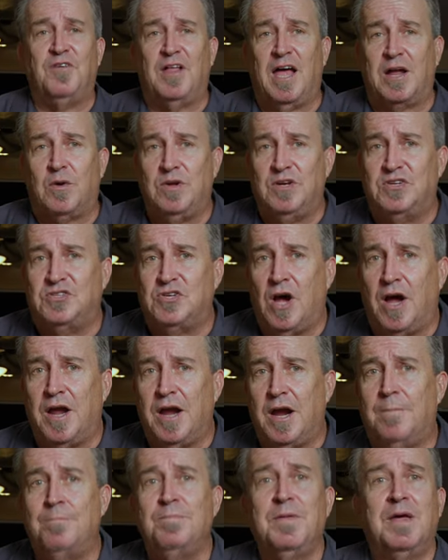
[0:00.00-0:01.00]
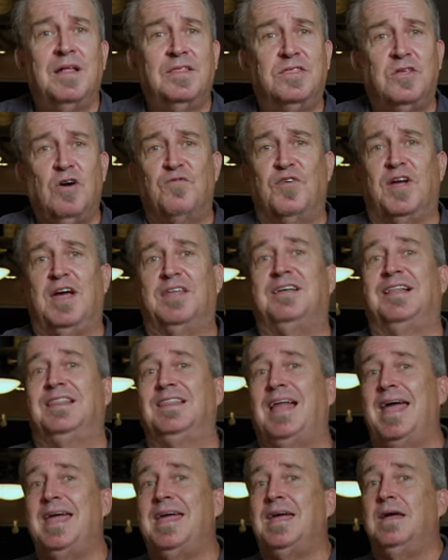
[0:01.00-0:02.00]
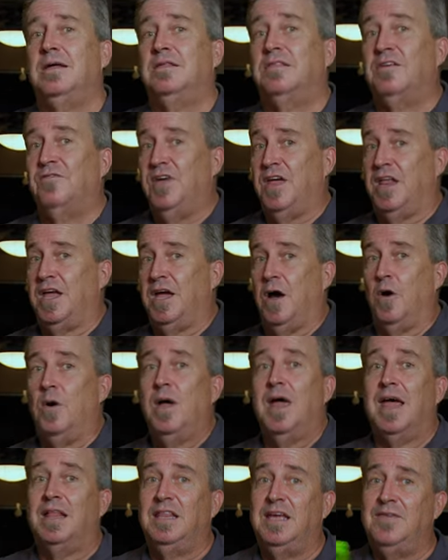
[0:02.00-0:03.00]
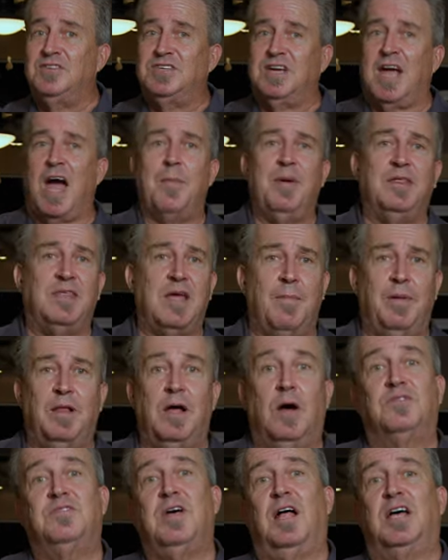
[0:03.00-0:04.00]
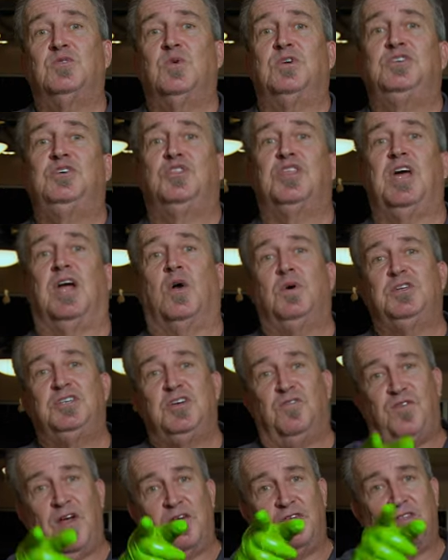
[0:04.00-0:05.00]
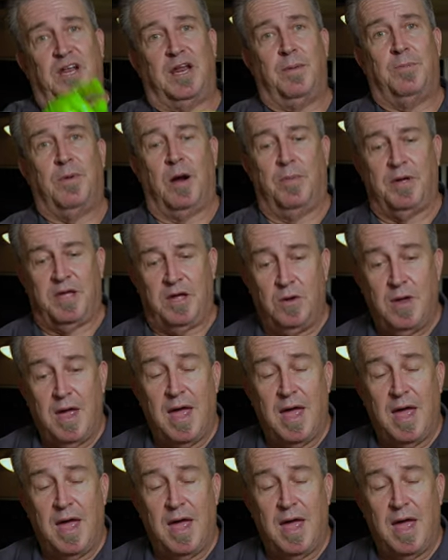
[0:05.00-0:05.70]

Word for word: if you like what you saw here. Don't forget to like the video and leave us a comment down below. Tell us what you think. What's your favorite thing to barbecue?